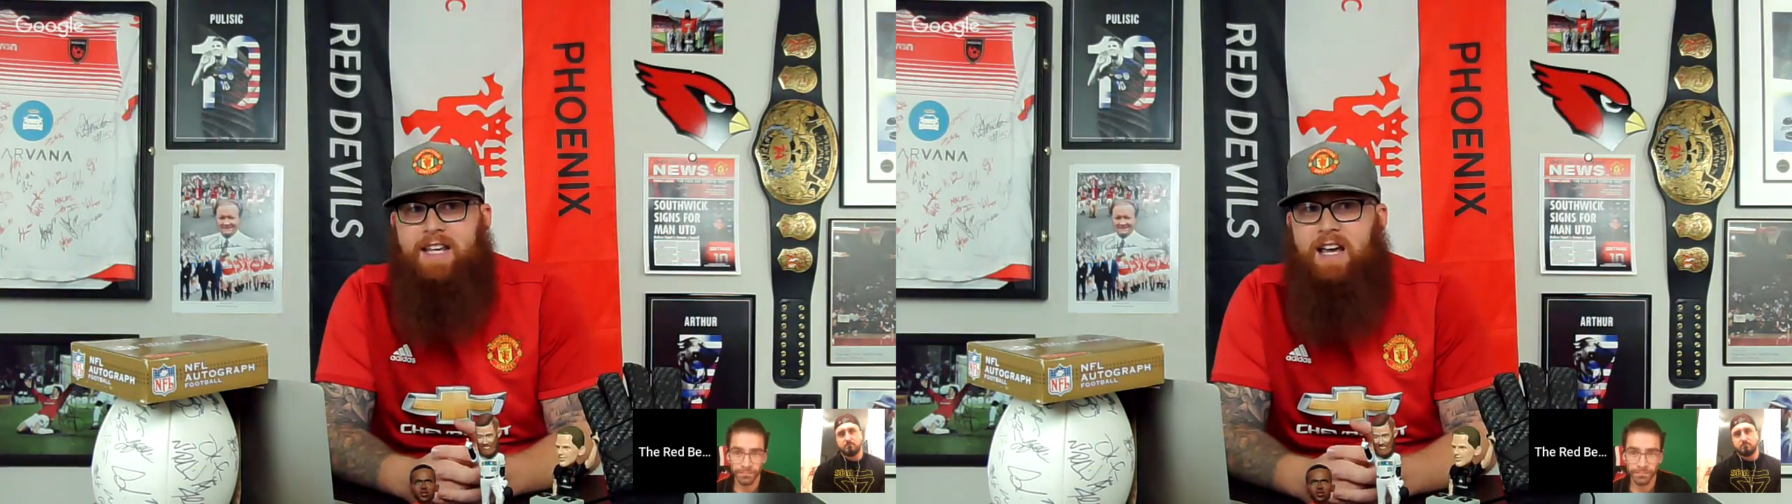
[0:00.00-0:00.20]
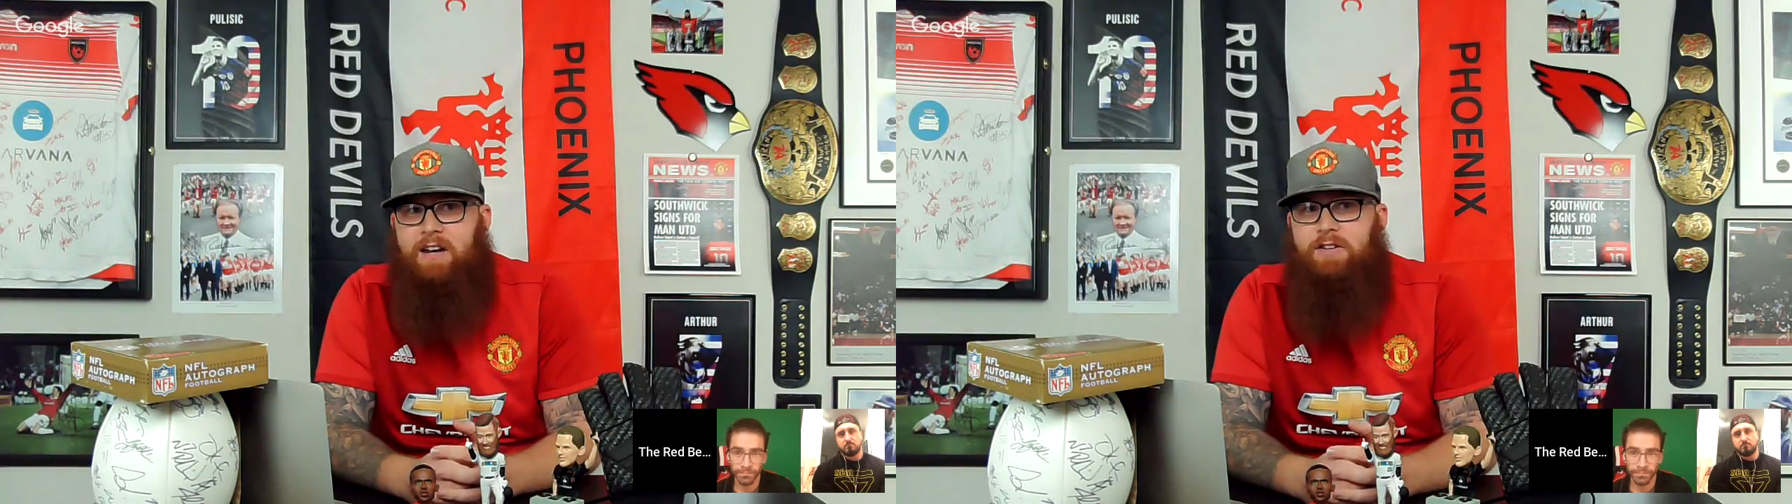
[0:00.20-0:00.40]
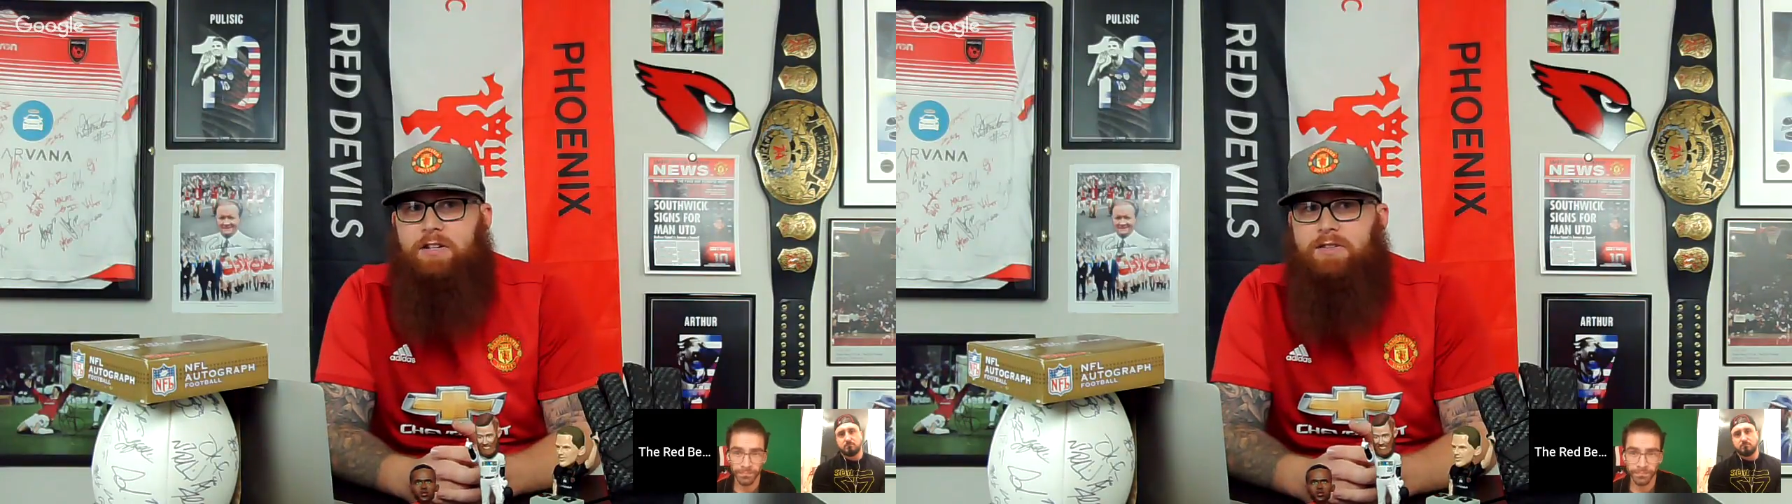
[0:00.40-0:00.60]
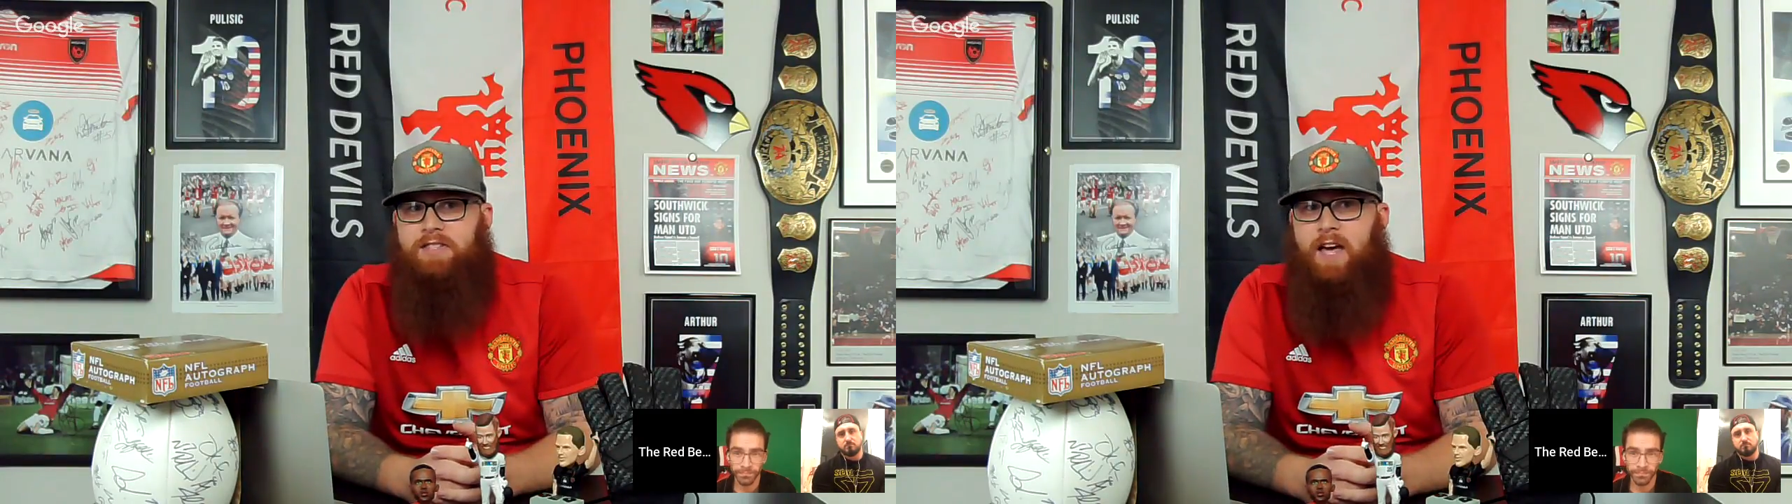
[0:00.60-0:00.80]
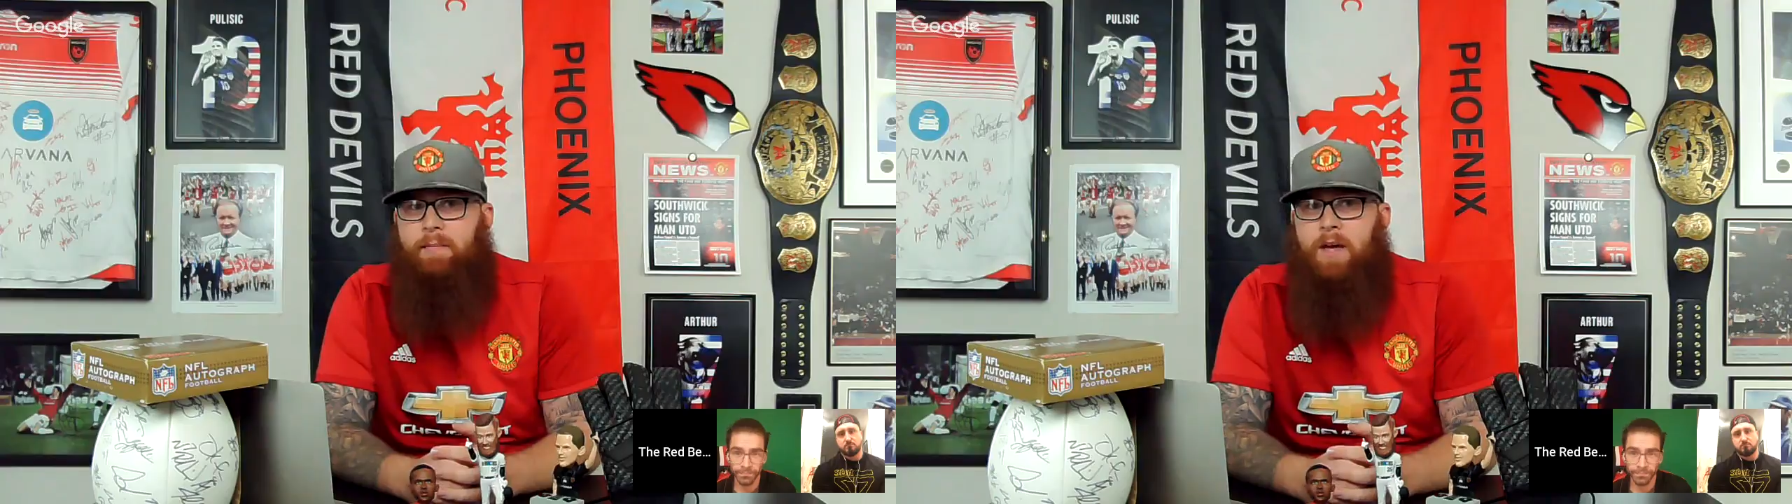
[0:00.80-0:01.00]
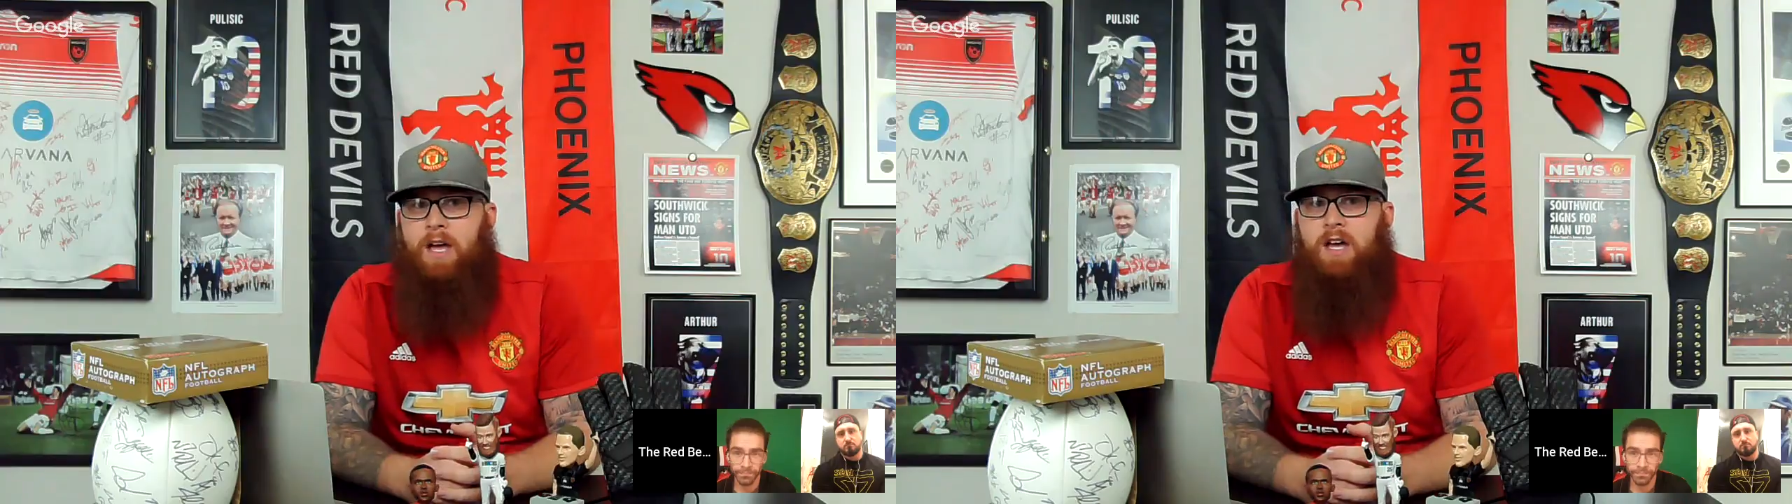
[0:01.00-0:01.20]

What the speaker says: to introduce them